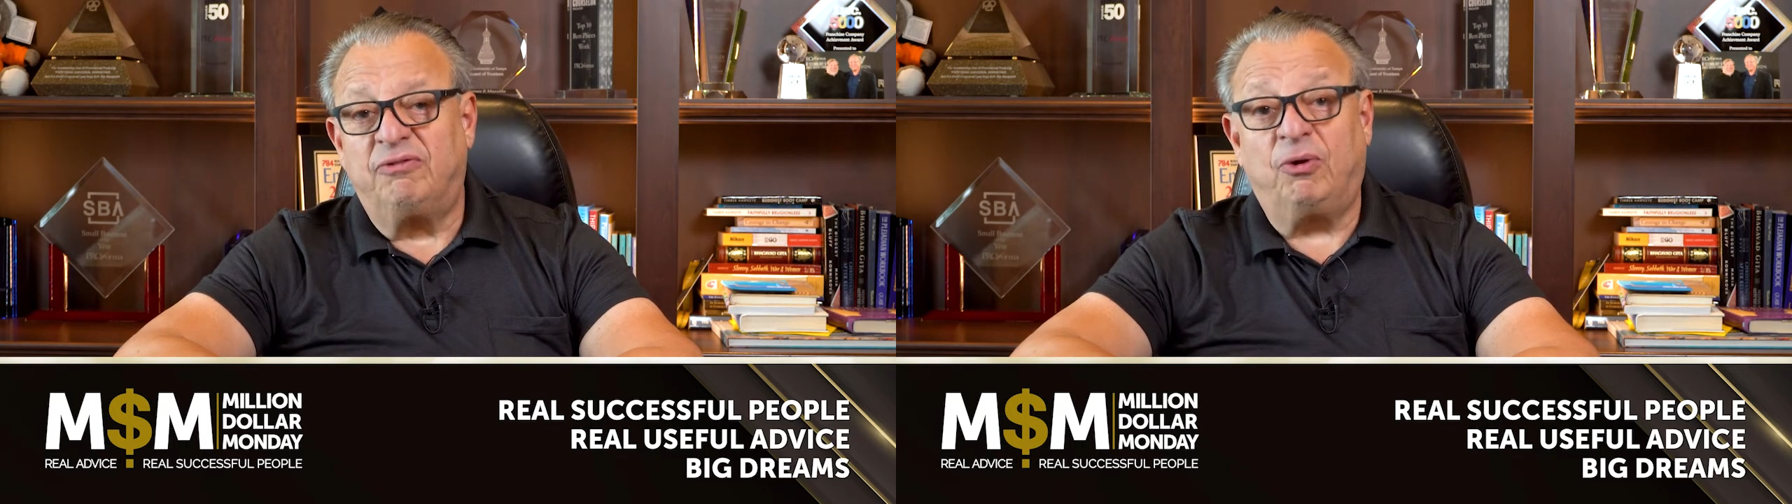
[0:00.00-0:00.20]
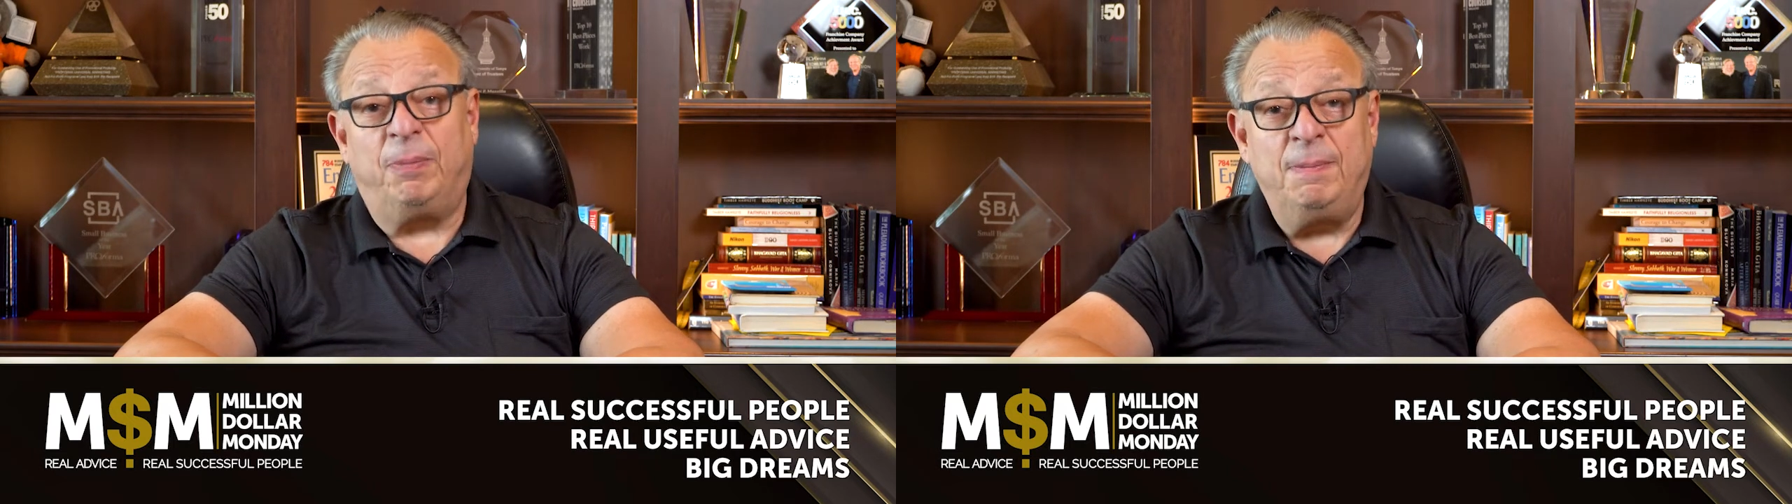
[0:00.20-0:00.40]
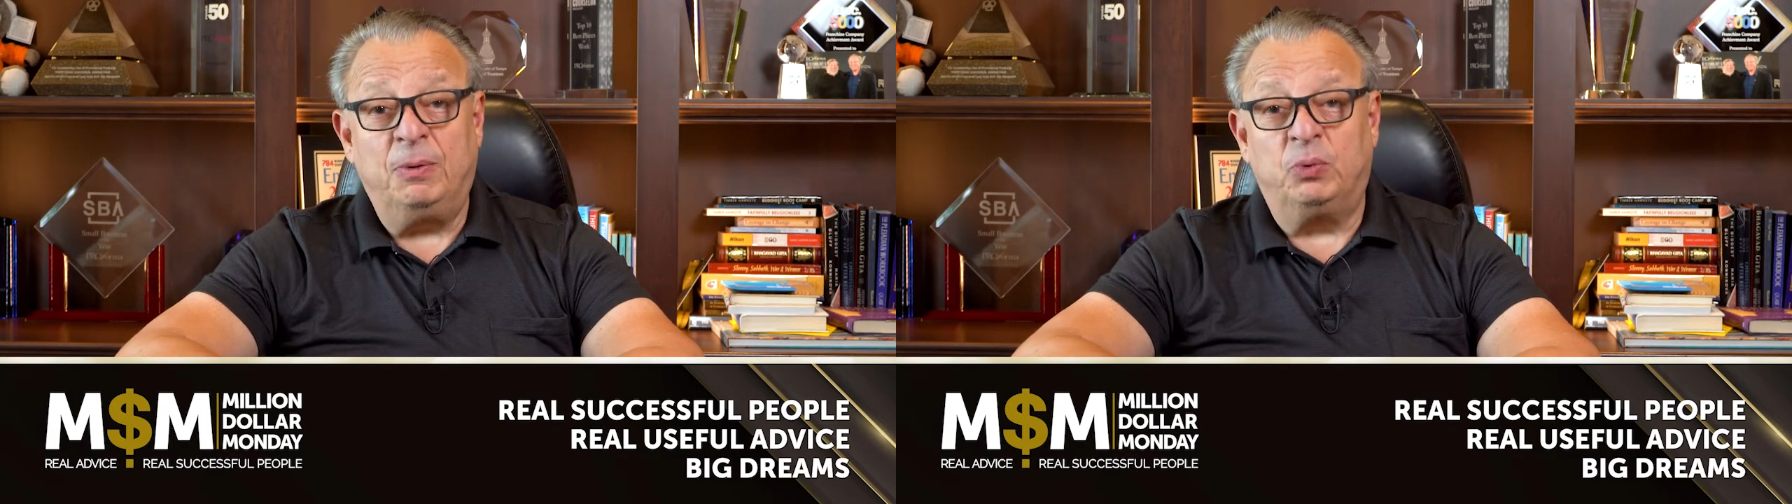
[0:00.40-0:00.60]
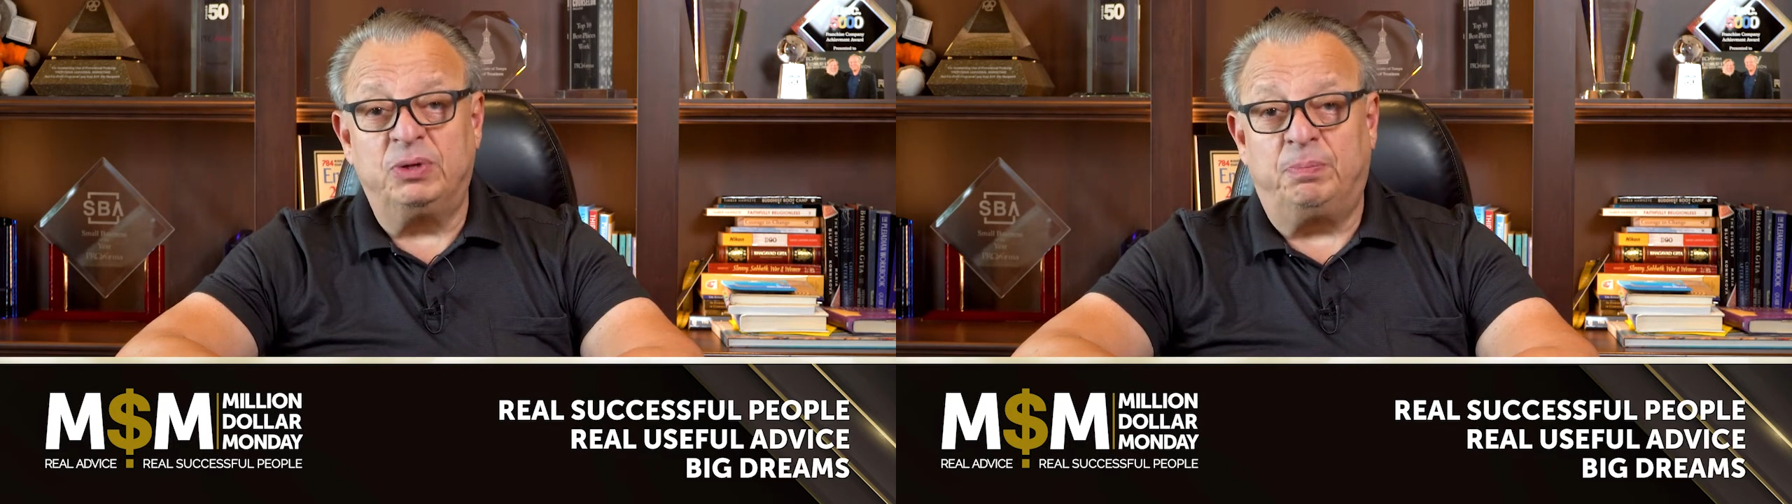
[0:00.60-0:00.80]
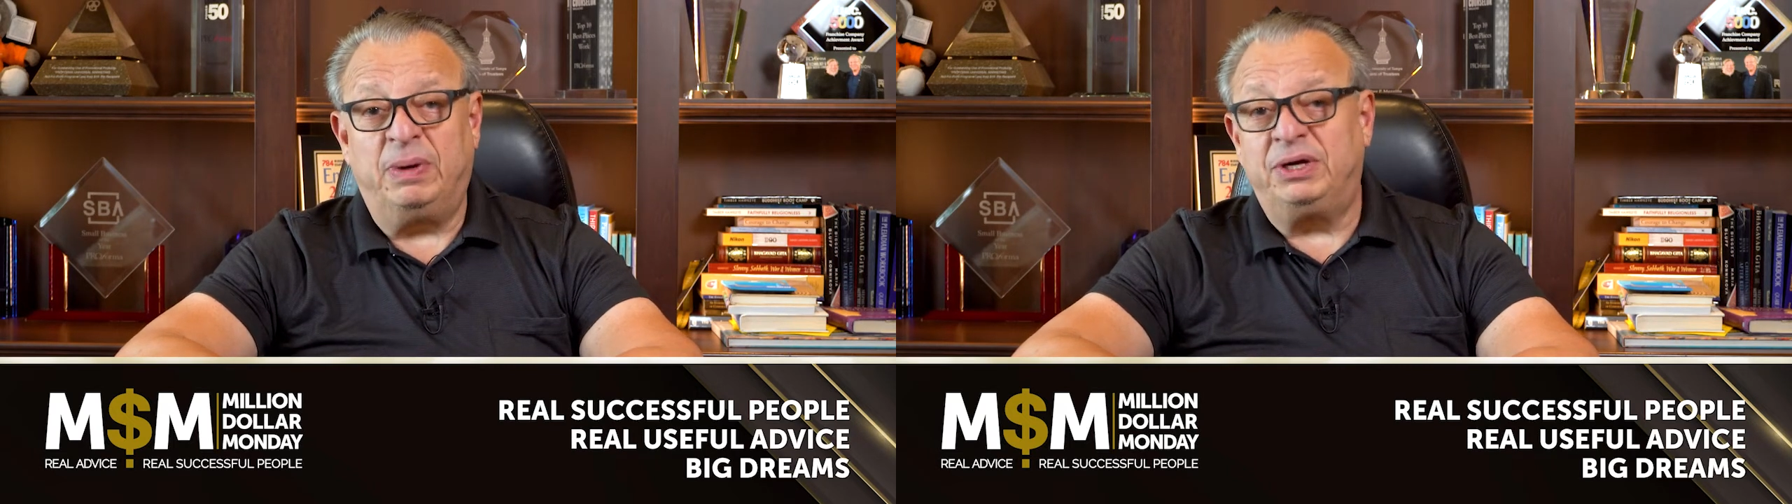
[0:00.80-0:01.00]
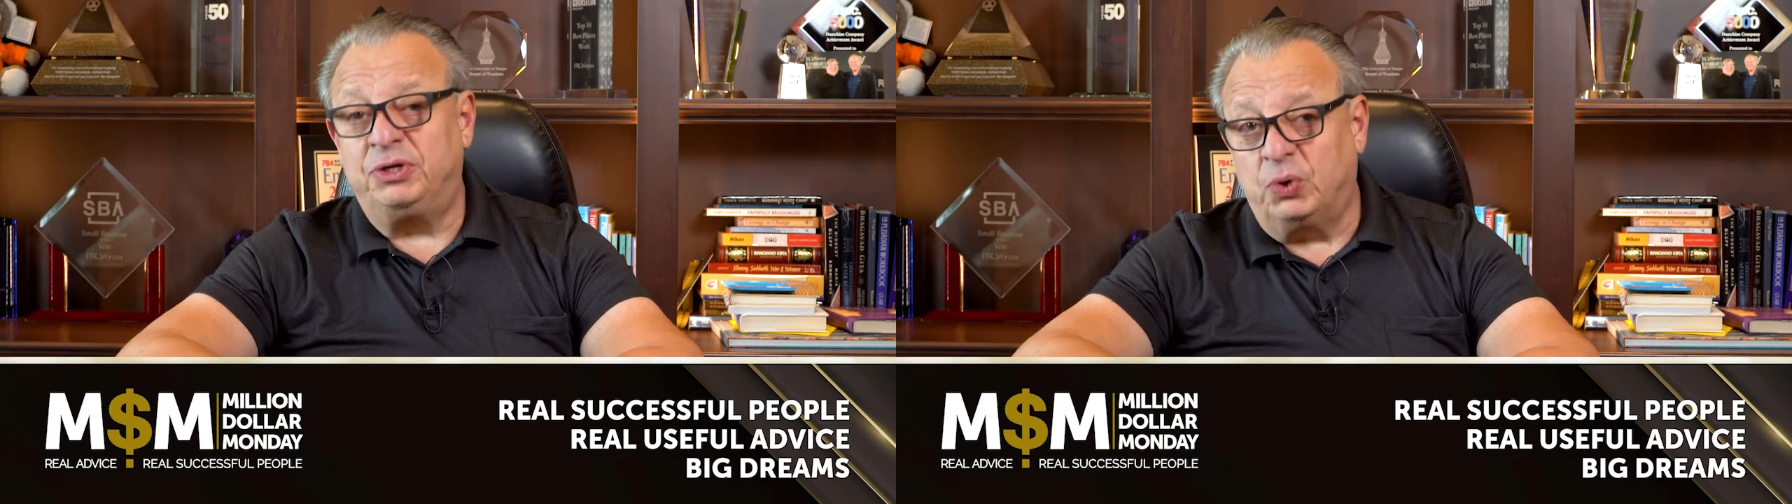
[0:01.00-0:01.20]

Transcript: for people with big